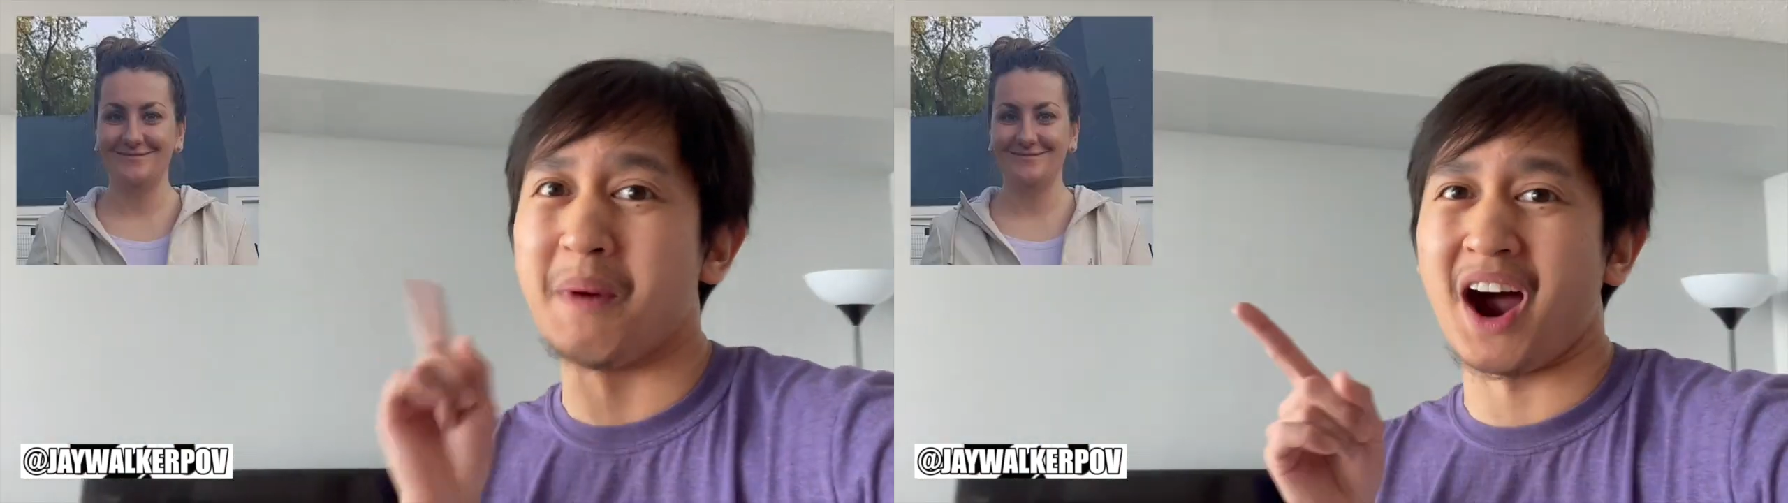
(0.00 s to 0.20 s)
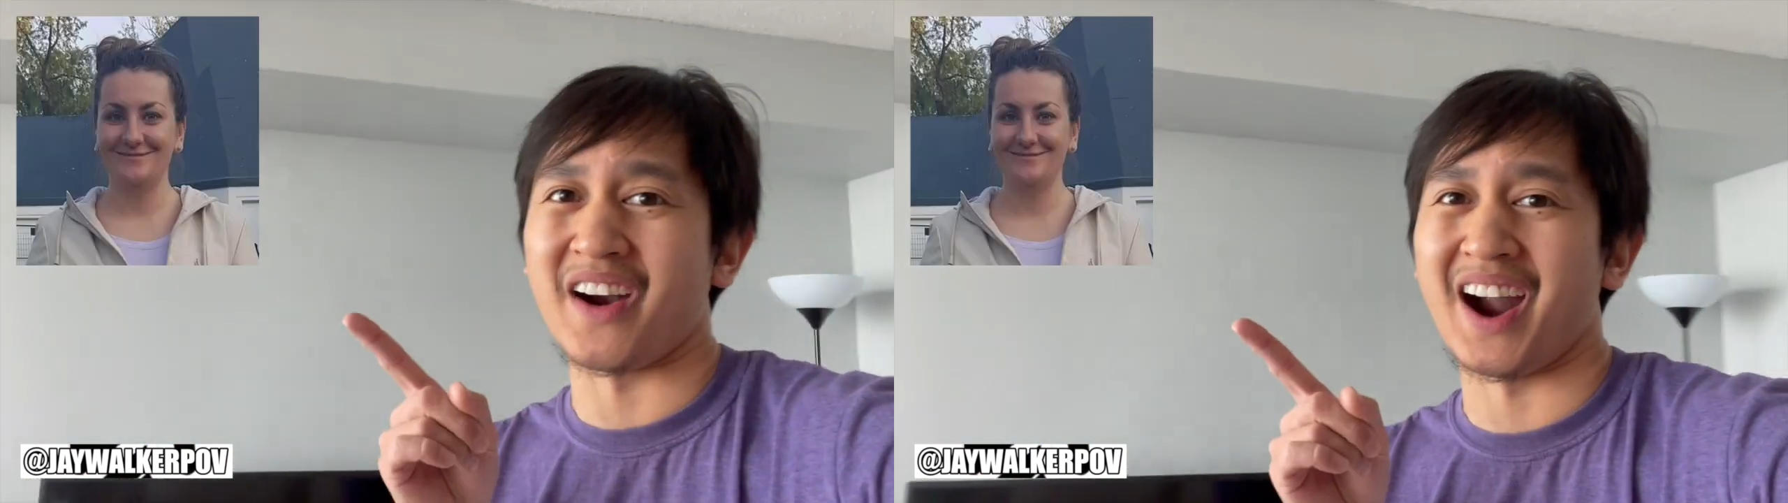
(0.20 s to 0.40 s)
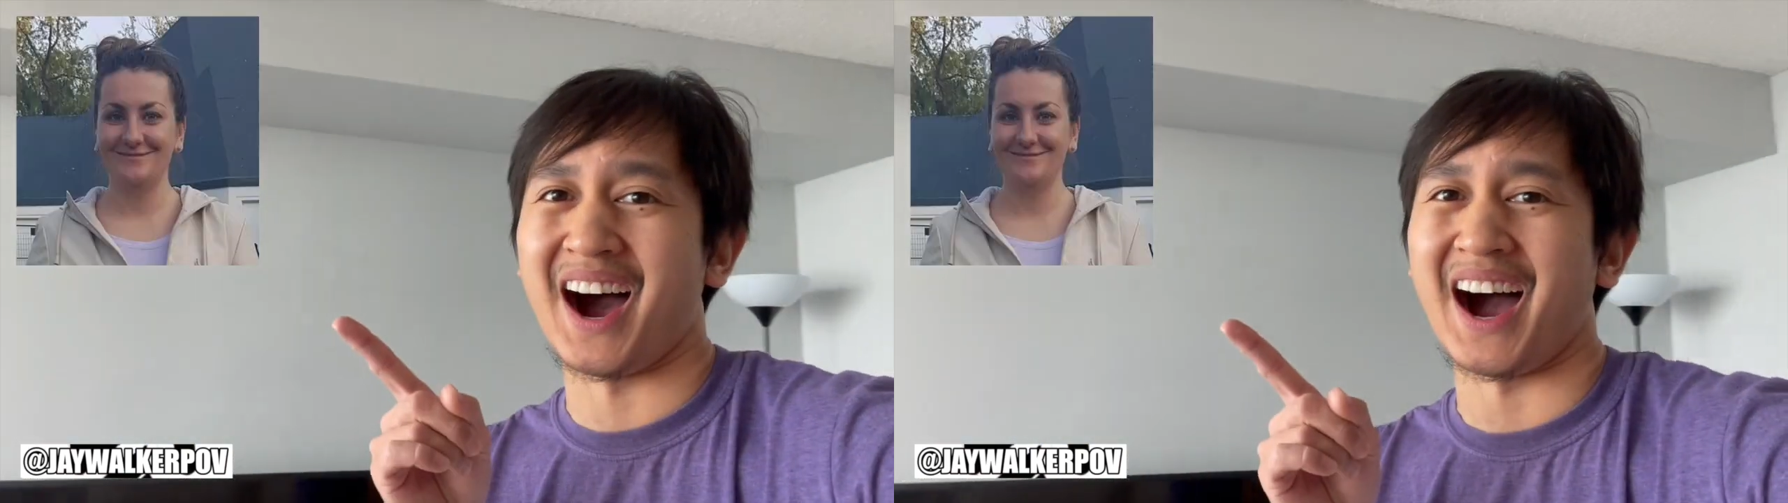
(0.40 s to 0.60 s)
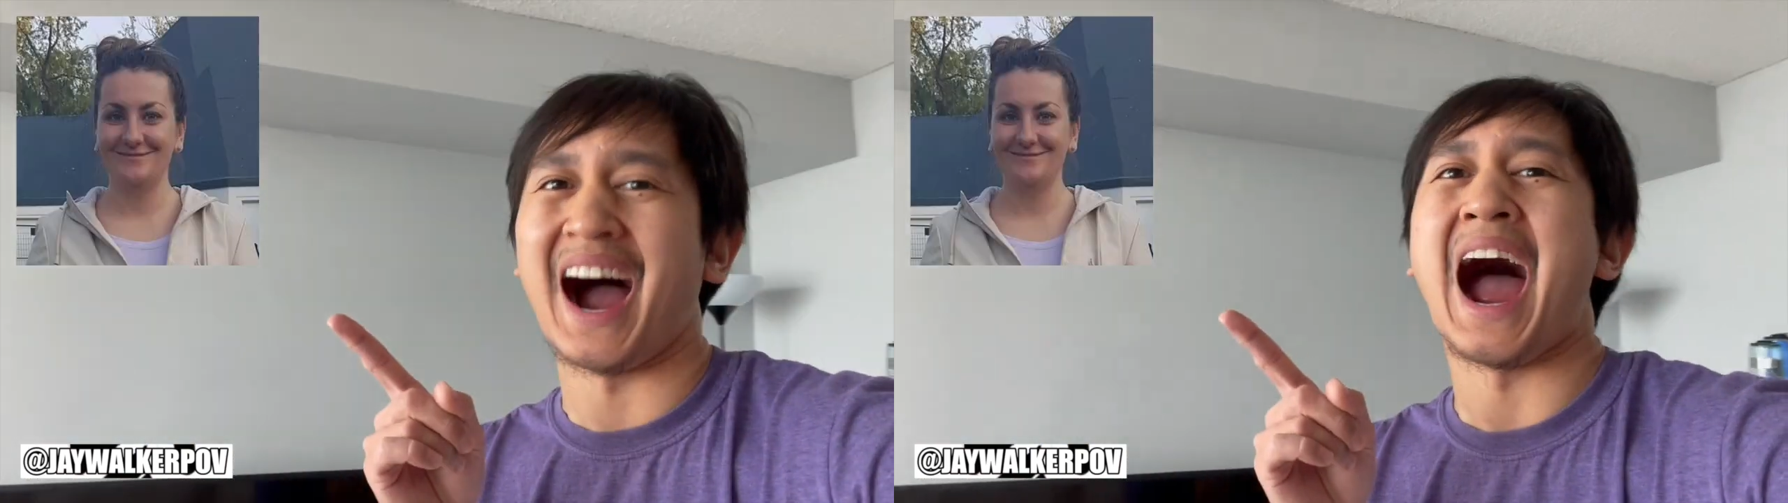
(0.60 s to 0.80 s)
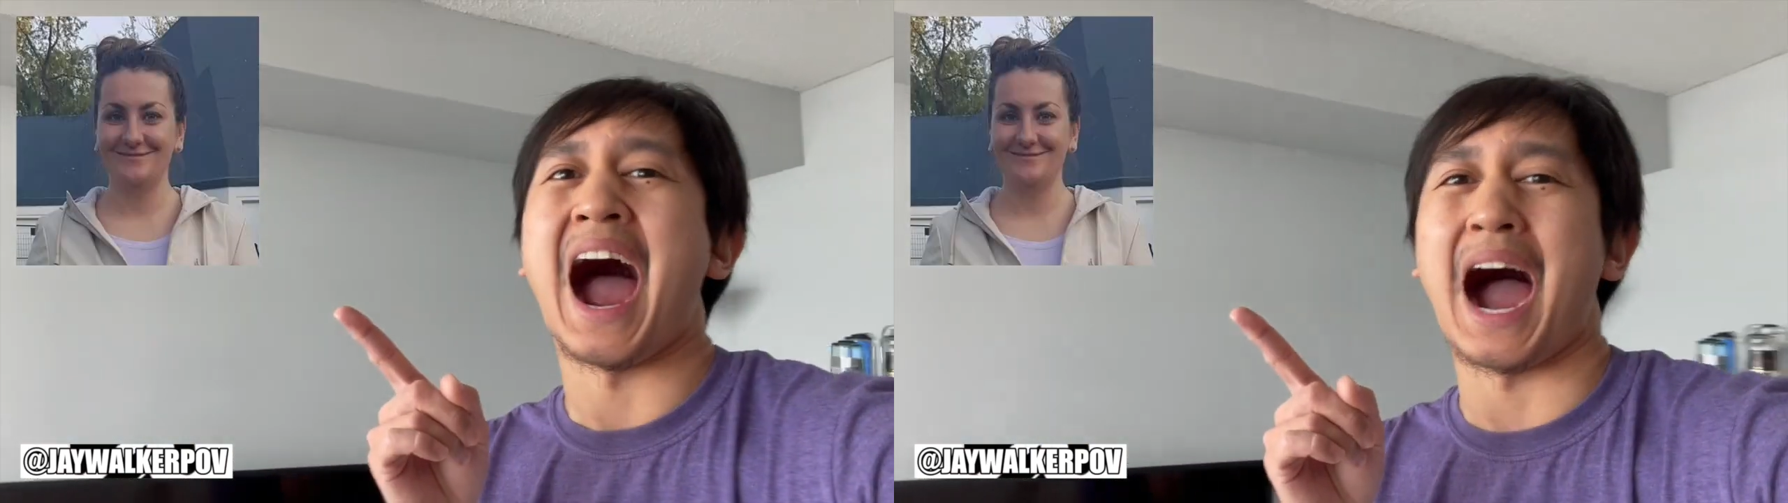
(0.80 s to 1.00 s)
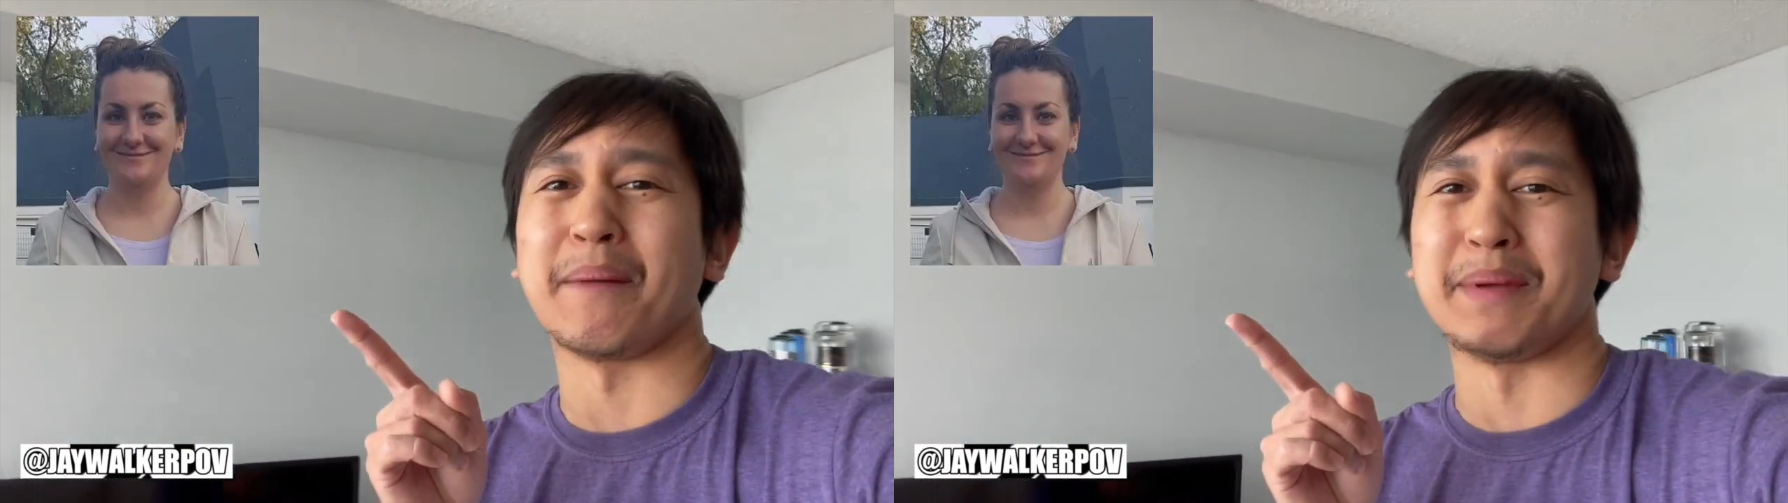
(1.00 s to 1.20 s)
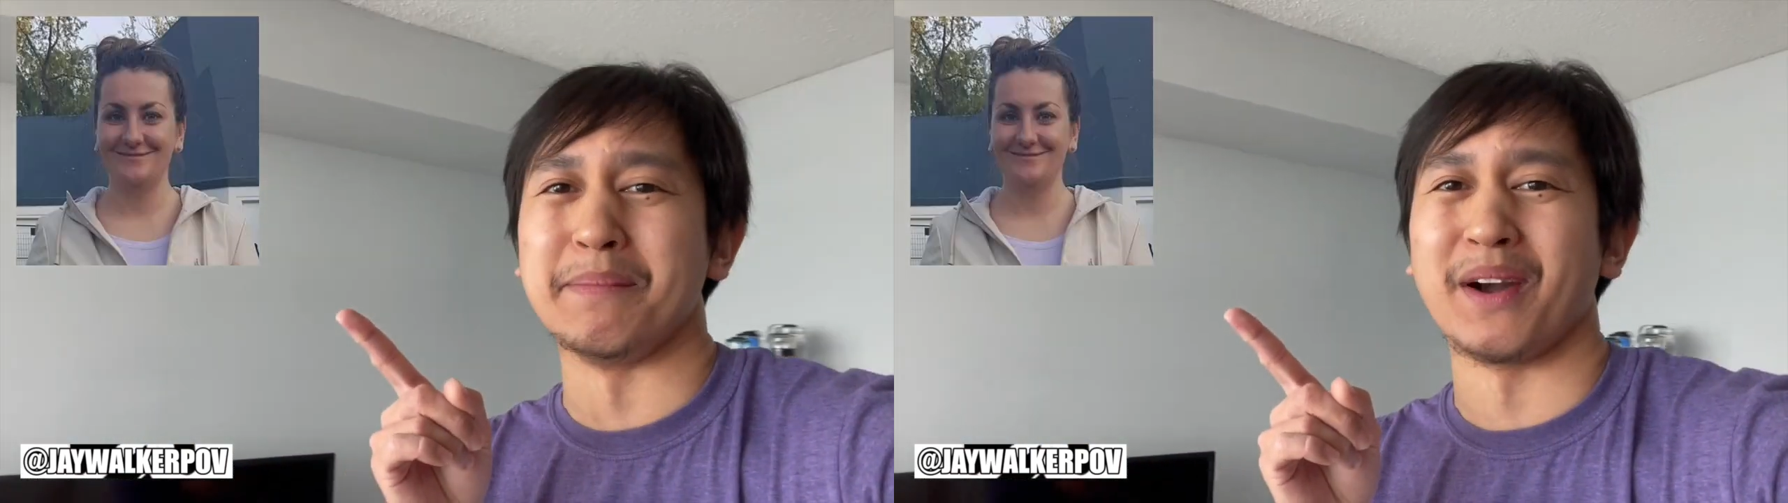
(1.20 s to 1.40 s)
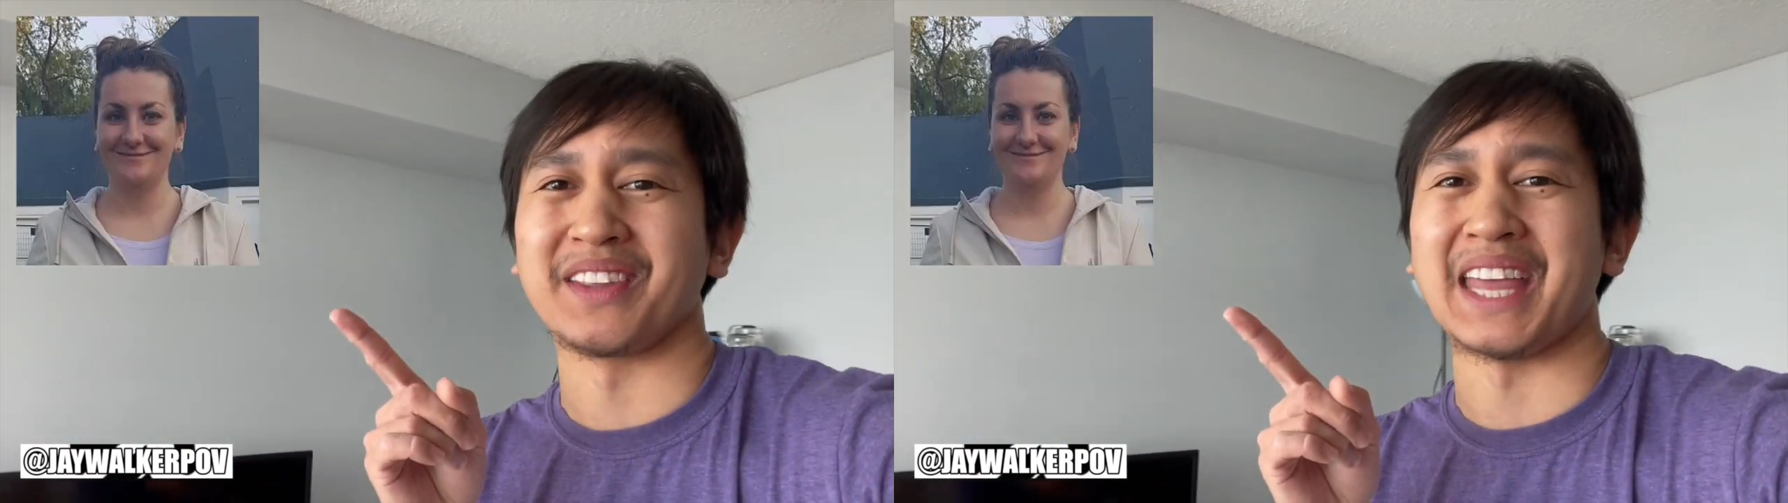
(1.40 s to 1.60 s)
Mara. Happy
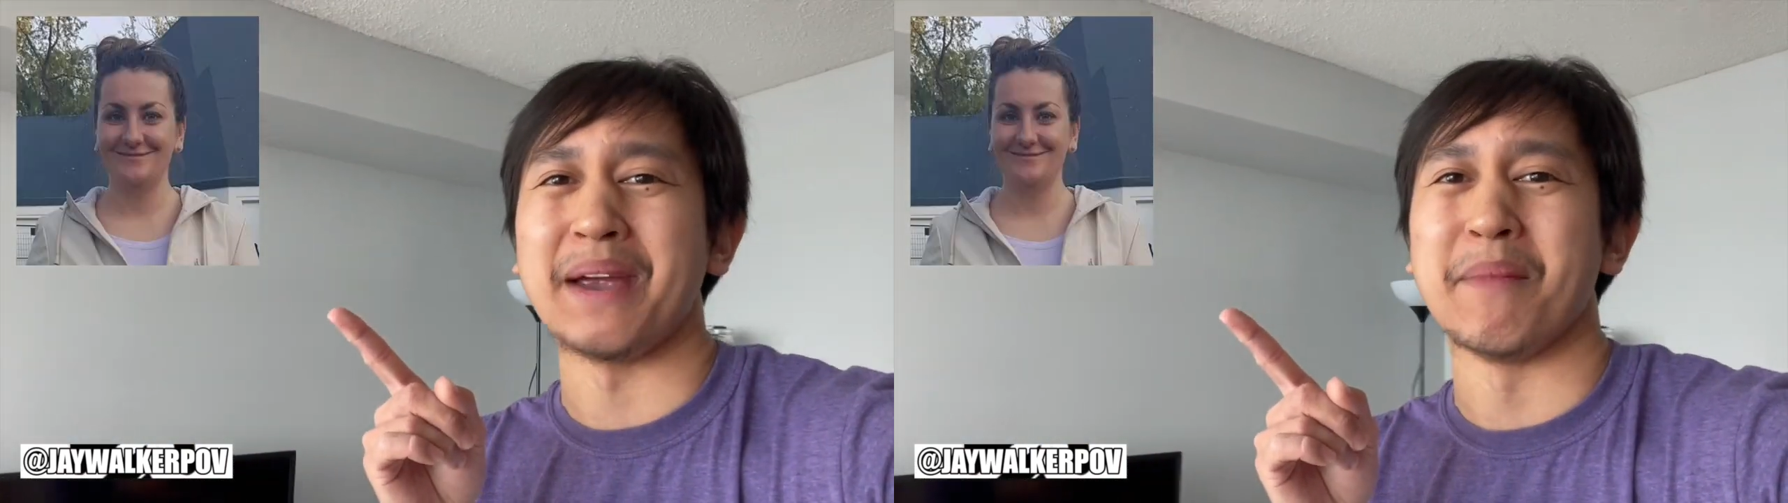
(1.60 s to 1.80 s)
birthday,